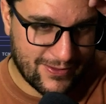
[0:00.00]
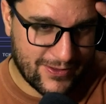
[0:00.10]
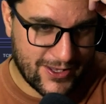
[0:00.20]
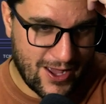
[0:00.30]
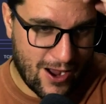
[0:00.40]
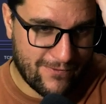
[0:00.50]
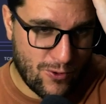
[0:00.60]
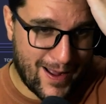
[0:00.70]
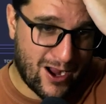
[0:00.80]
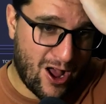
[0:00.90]
Young
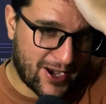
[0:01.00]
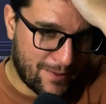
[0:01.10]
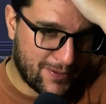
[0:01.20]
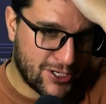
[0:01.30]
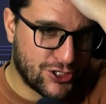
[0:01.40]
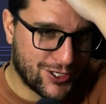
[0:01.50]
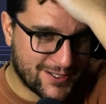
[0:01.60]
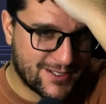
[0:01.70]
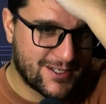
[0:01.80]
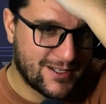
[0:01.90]
fullback,
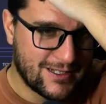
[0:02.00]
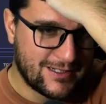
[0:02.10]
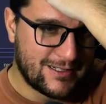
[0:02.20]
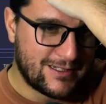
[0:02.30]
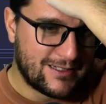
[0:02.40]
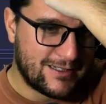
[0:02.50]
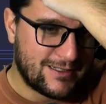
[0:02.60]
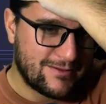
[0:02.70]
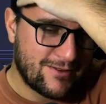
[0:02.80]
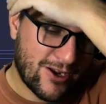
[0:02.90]
unambitious.
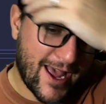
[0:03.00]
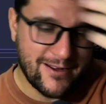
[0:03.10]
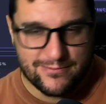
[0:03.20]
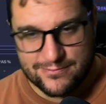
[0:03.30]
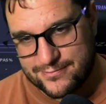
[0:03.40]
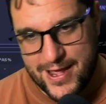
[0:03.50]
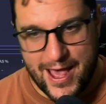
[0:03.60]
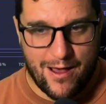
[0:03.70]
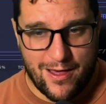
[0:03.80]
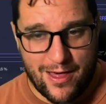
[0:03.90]
Okay.
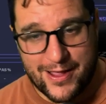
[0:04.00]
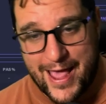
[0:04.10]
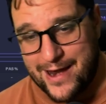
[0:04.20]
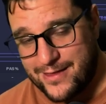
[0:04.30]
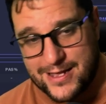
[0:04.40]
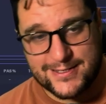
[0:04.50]
Yeah, again, there's